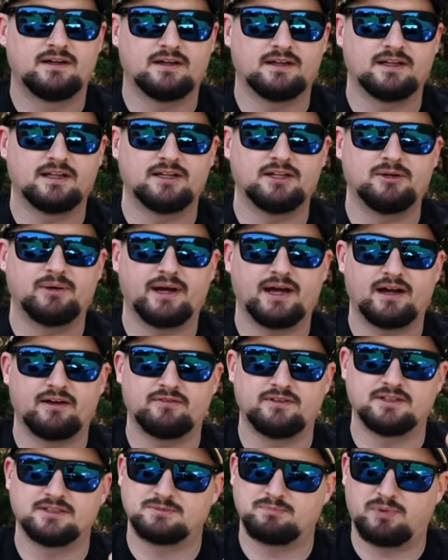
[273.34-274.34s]
and then you
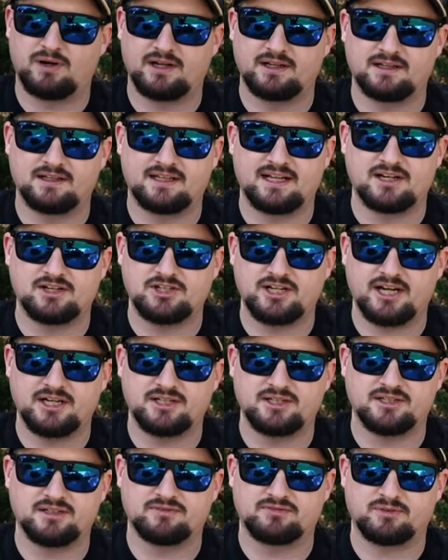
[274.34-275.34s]
have this button that
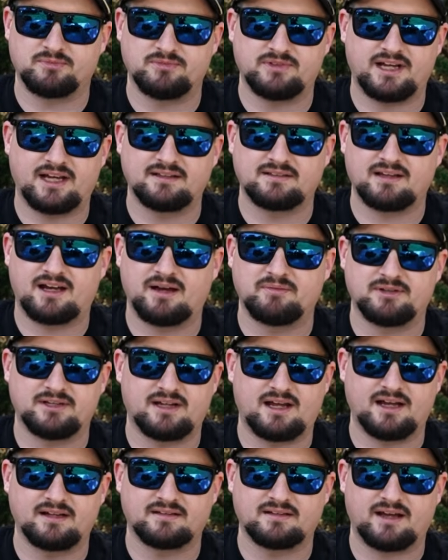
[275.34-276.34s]
changes it from daytime to
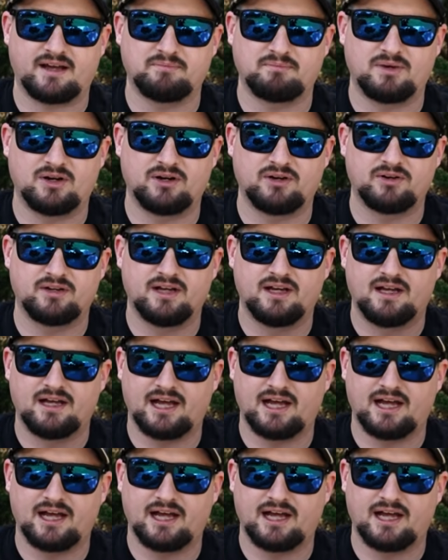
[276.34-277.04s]
nighttime mode,